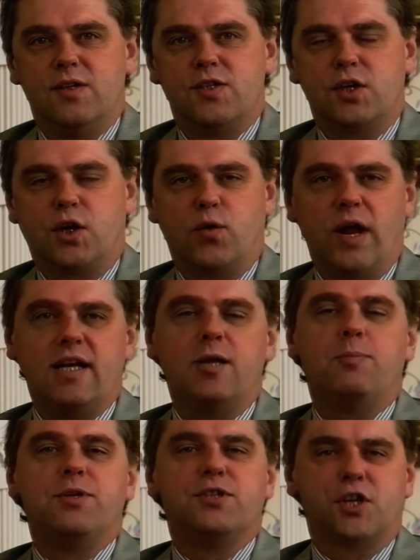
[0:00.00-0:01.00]
To correctly
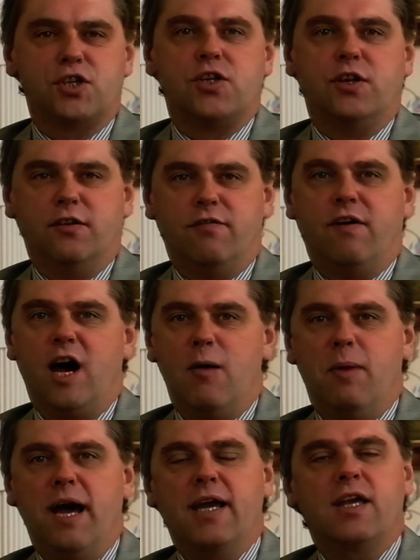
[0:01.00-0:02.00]
position the fire
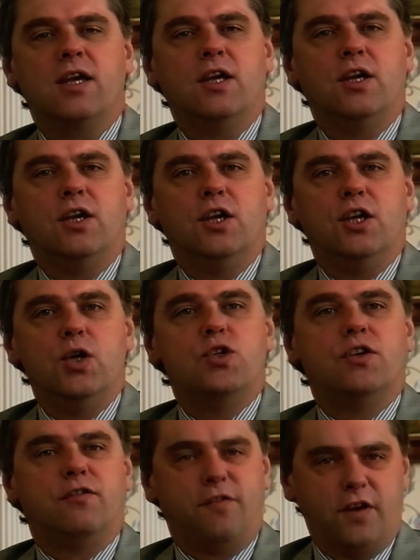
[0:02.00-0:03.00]
back, you
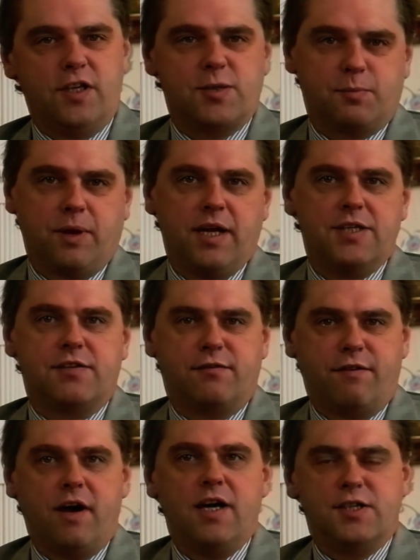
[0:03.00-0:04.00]
should first place the
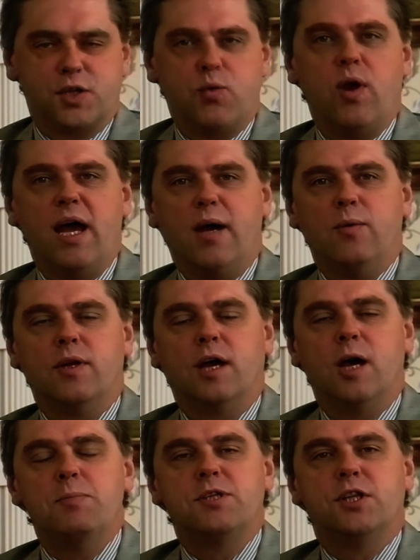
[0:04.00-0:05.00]
fire surround
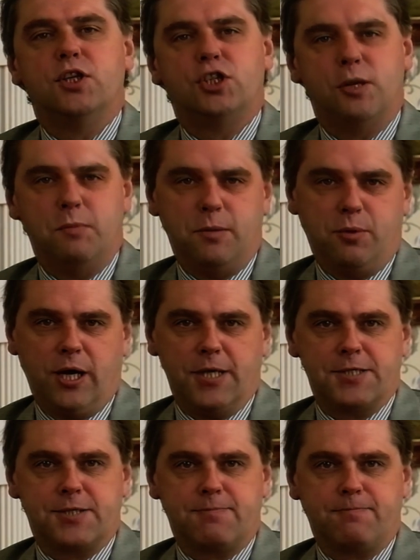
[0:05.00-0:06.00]
up to the chimney
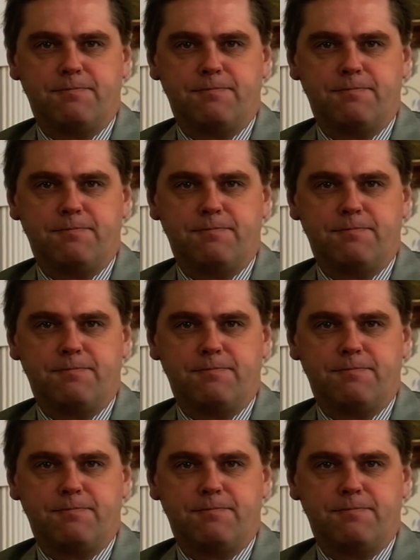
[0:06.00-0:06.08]
breast.